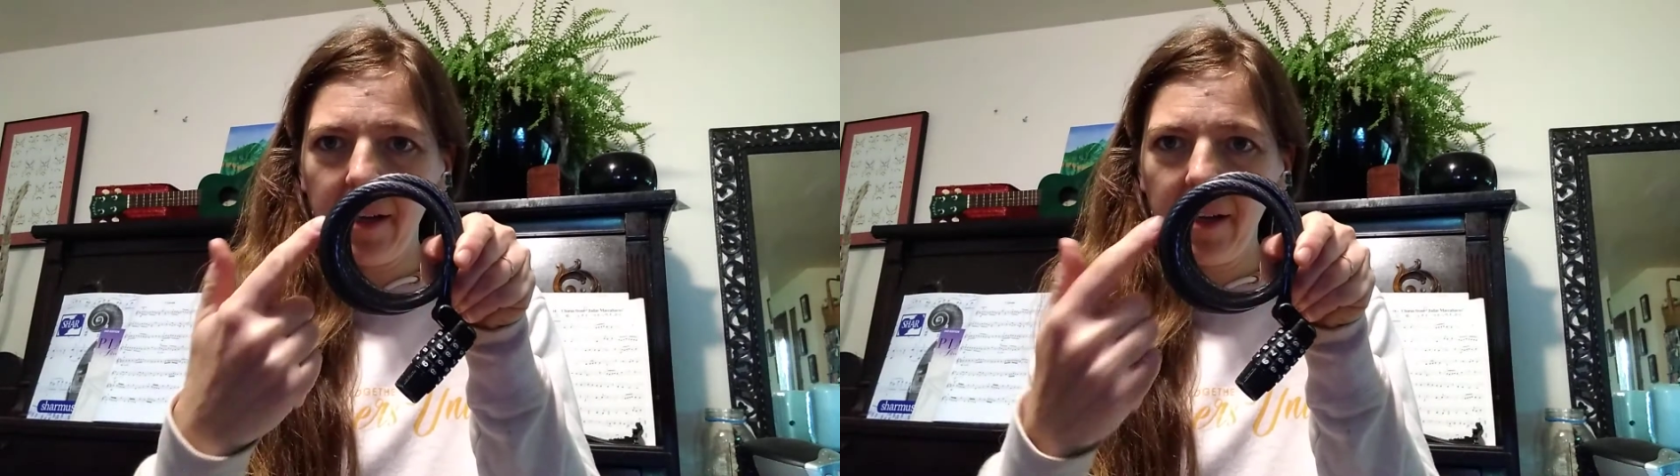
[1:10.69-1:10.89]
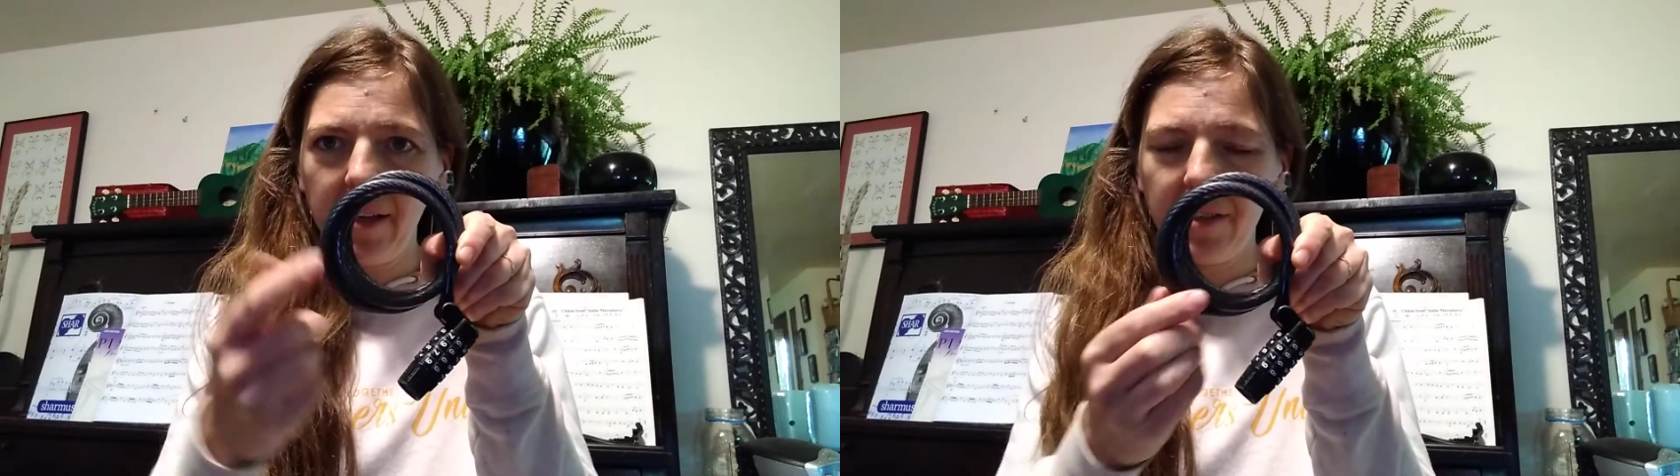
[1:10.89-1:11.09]

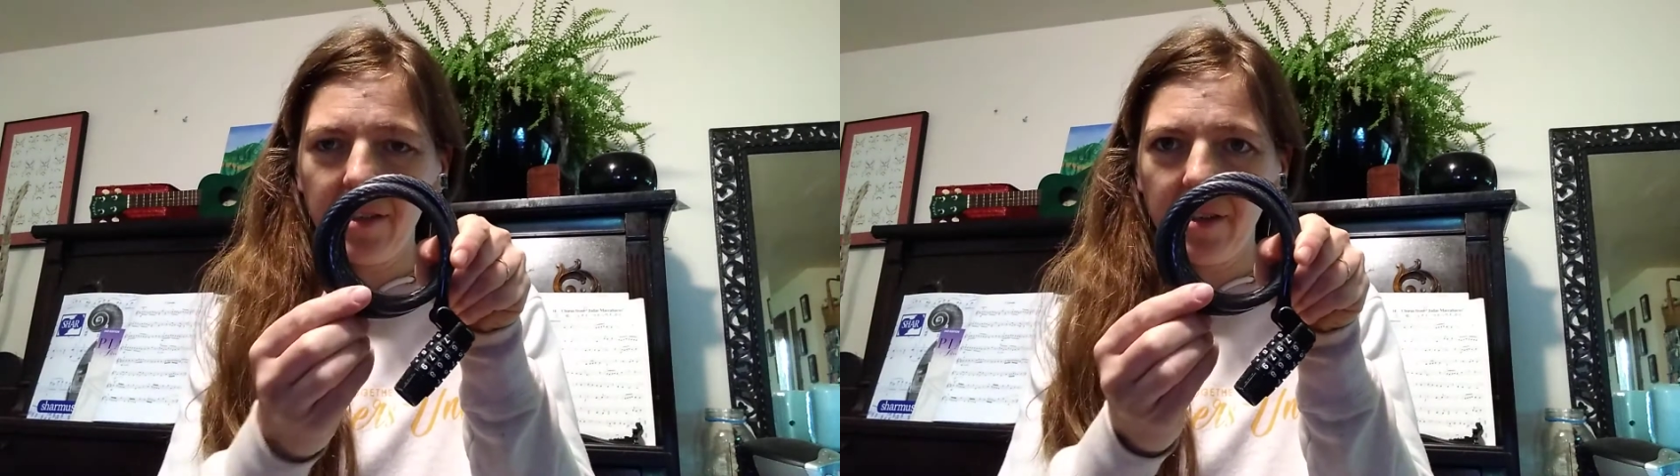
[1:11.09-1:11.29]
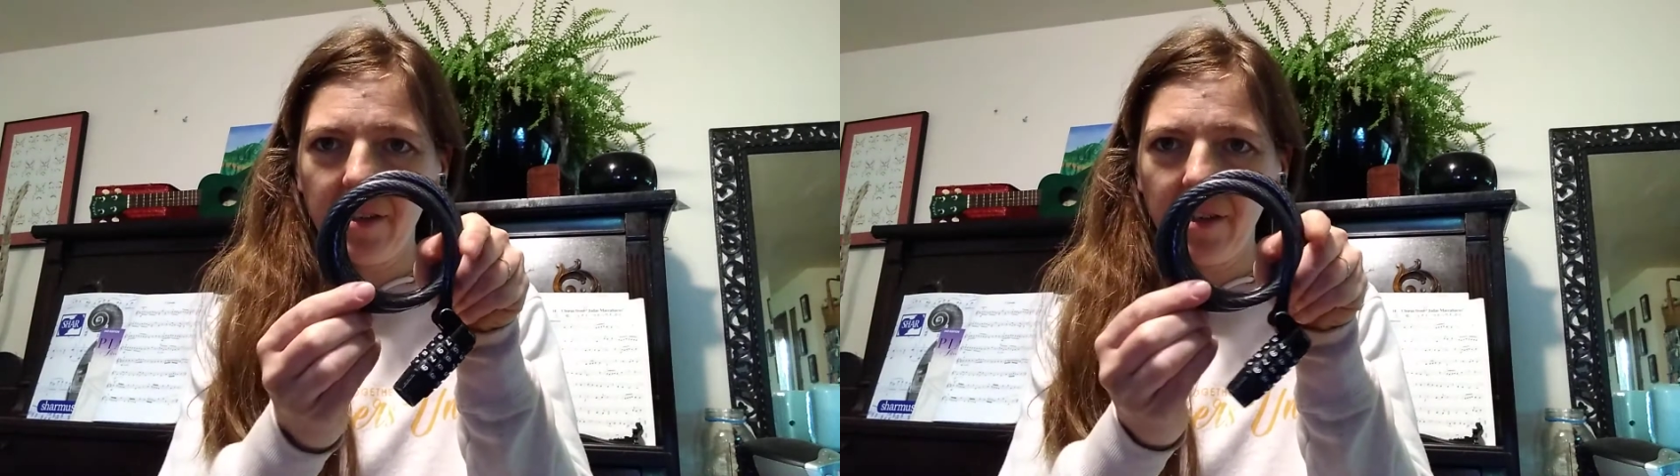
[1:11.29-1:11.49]

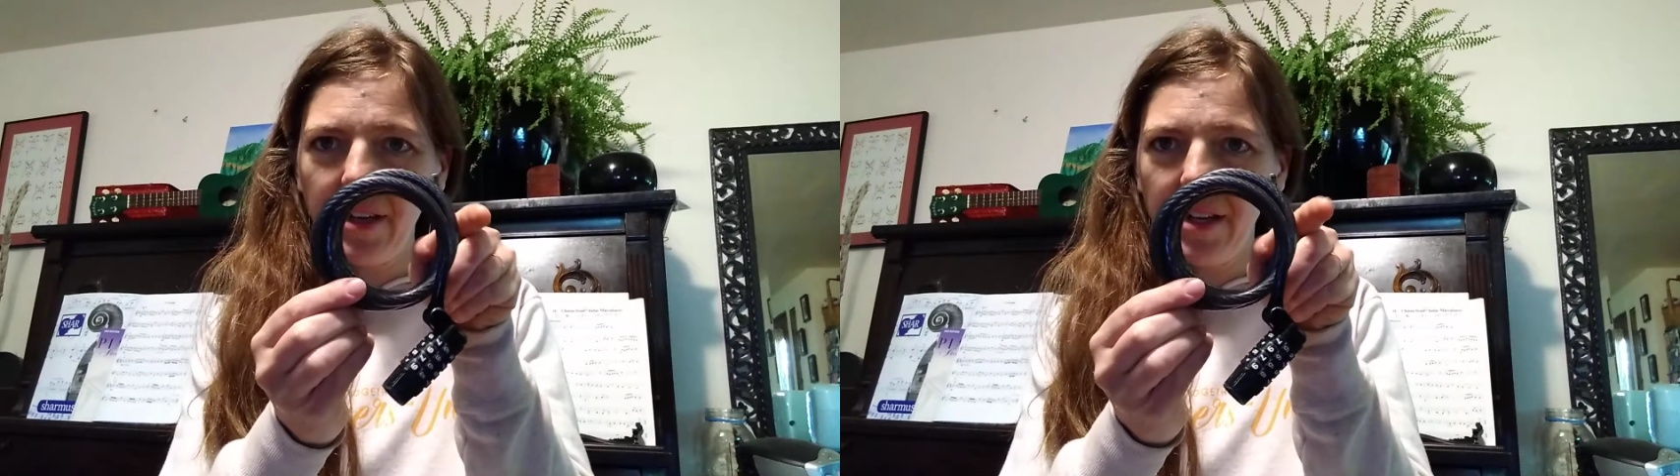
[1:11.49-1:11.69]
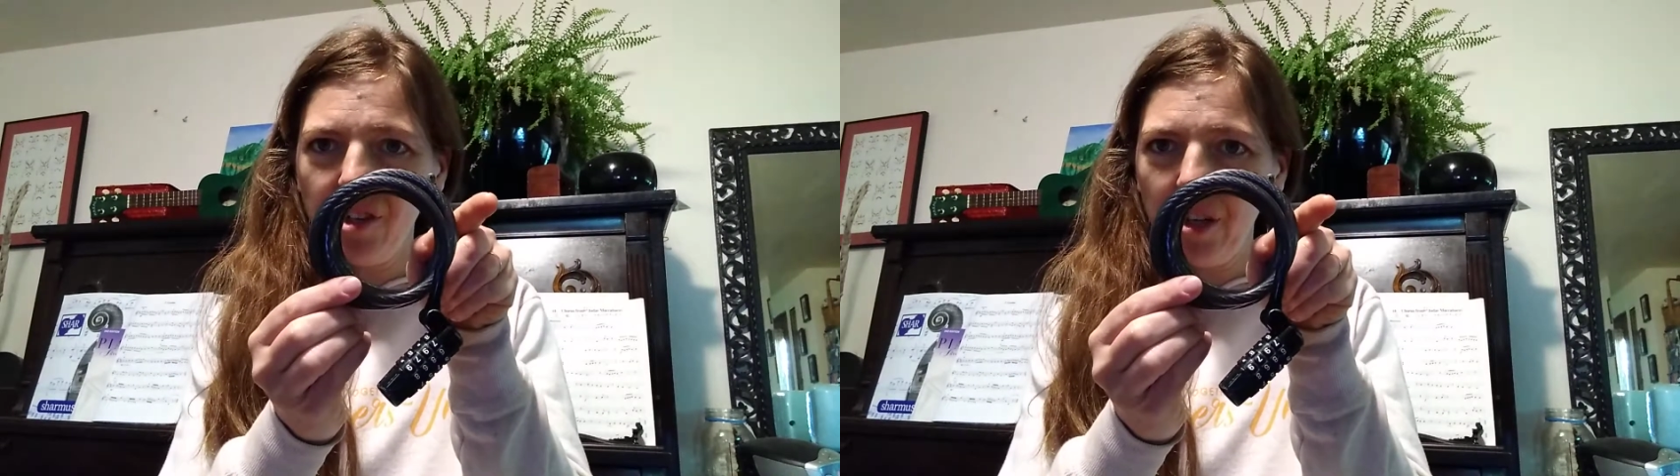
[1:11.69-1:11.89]
is
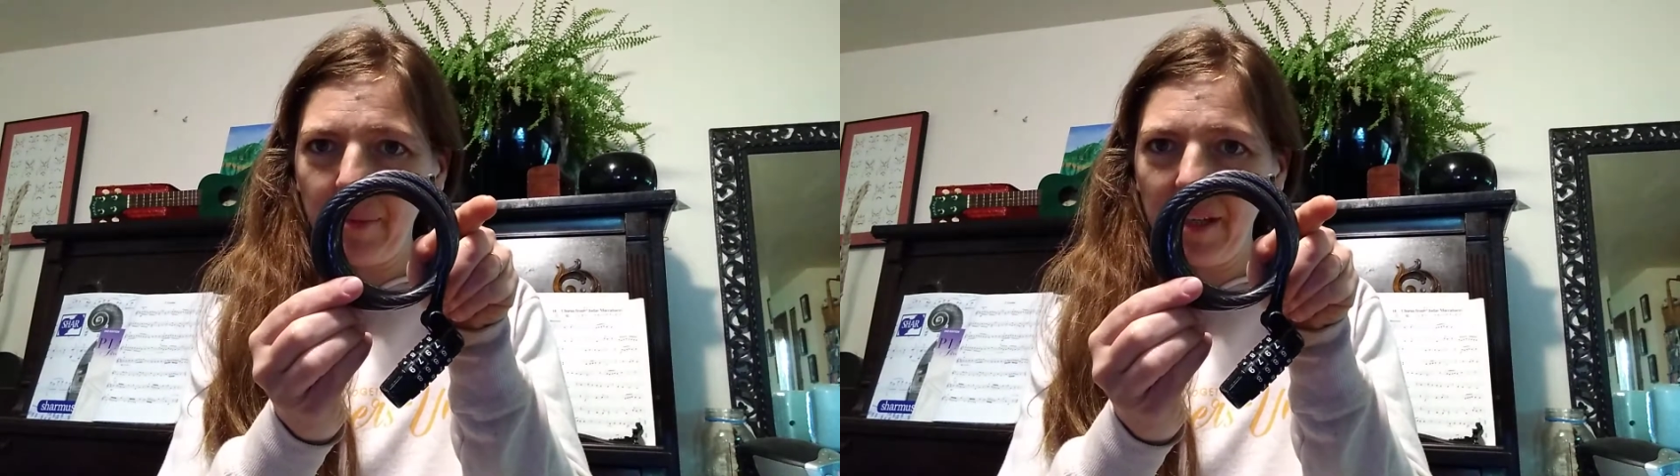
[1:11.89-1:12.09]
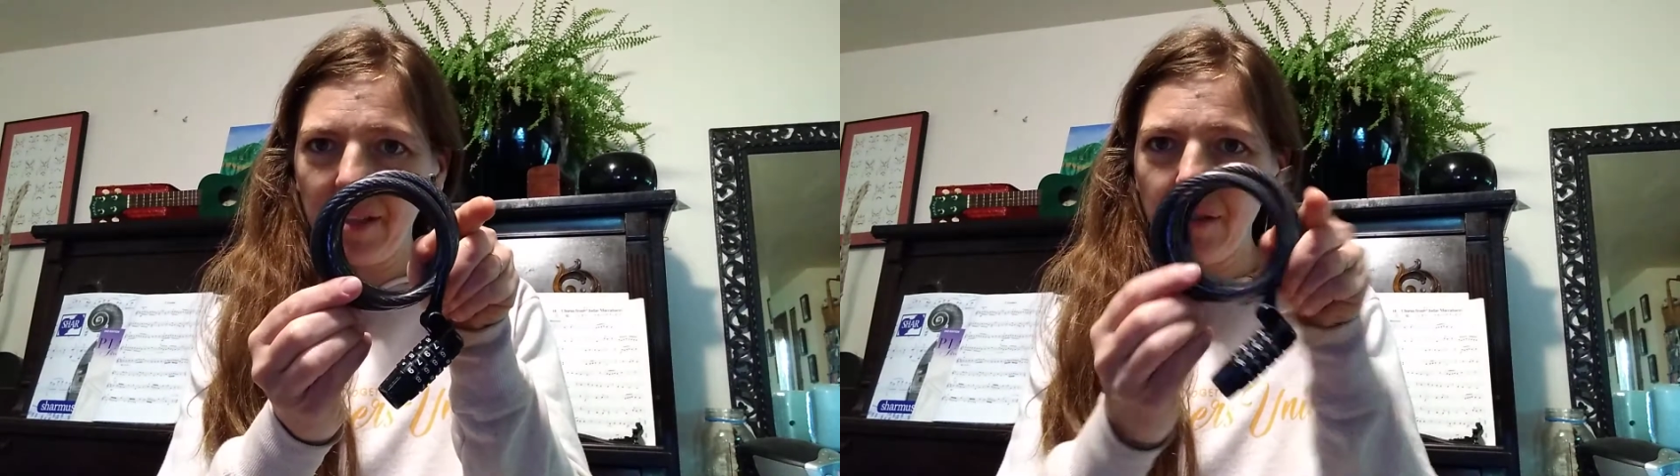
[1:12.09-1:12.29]
kind of shaped
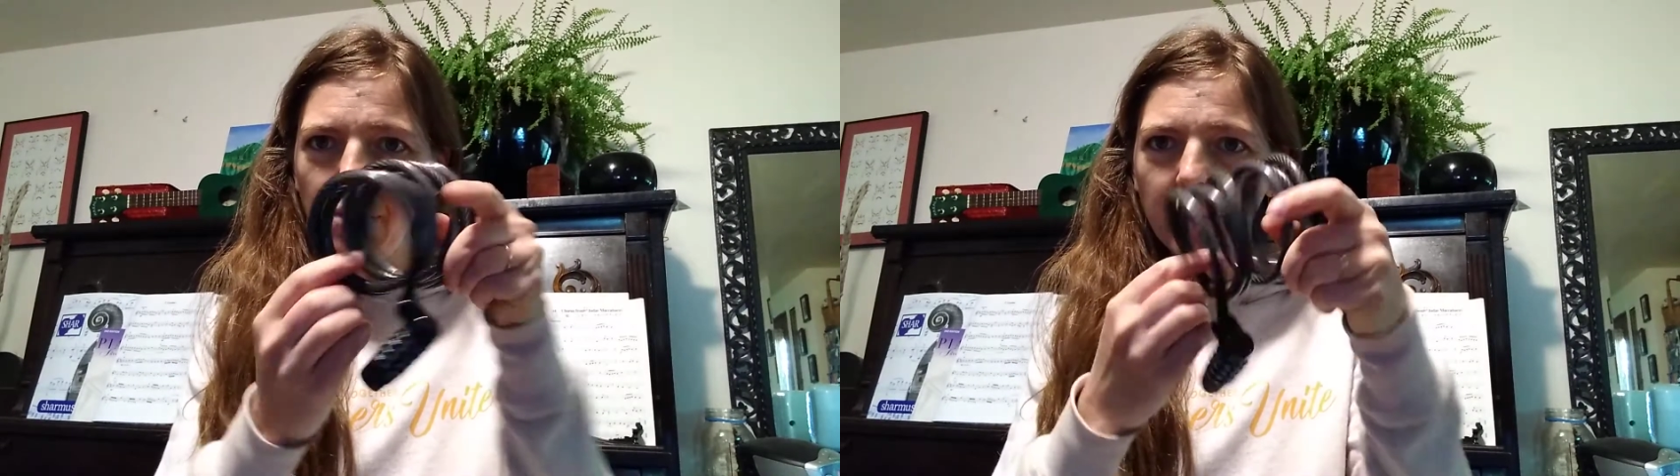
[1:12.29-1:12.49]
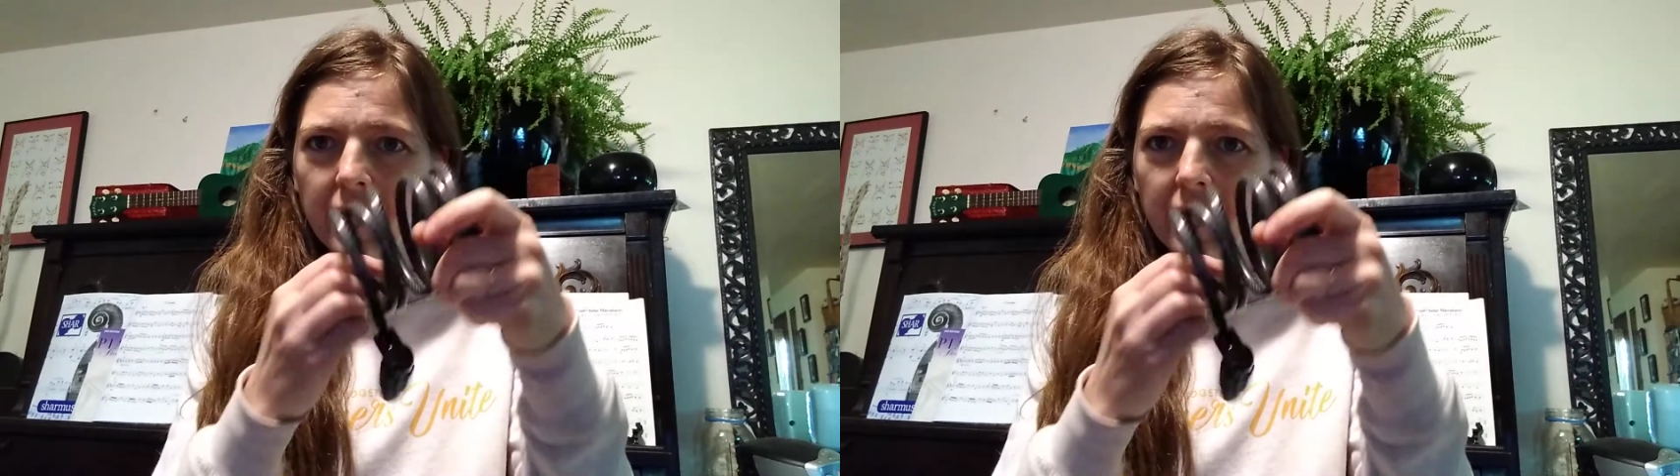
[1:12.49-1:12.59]
like a circle.